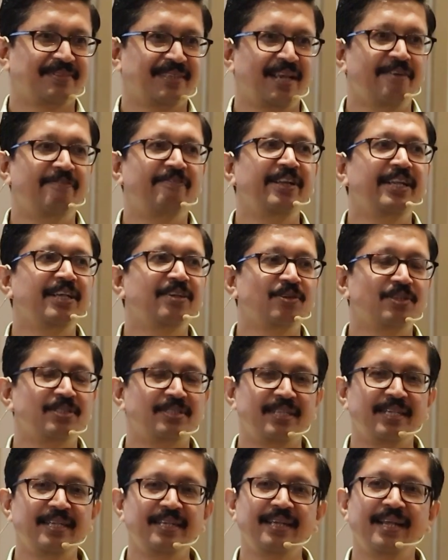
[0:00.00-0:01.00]
Every
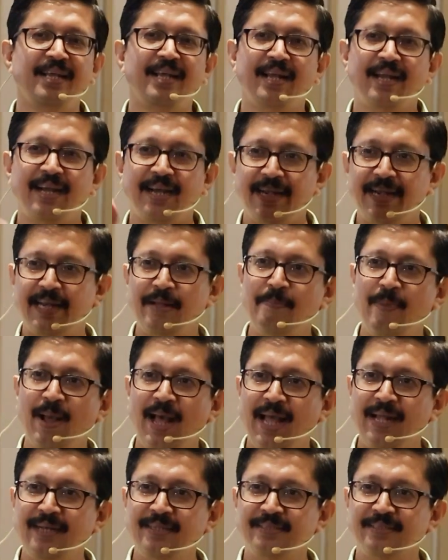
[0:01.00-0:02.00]
question
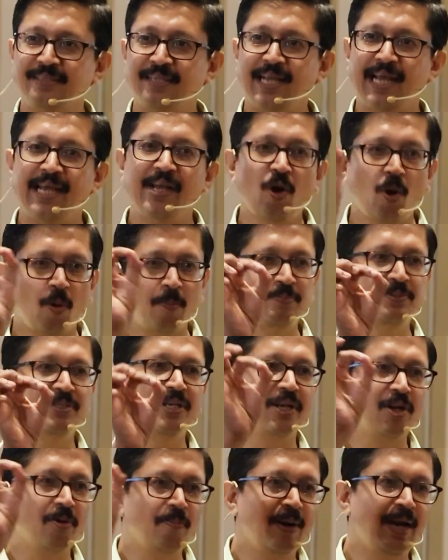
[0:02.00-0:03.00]
demands an
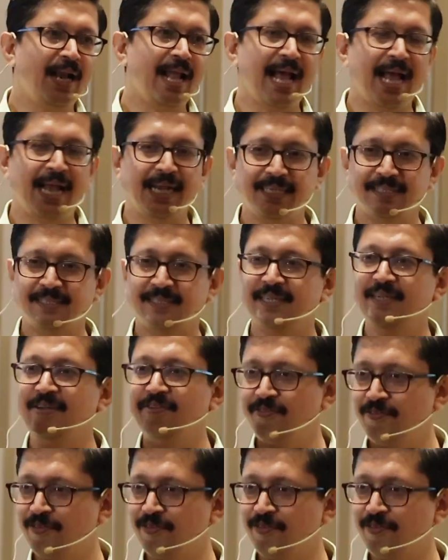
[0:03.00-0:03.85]
observable action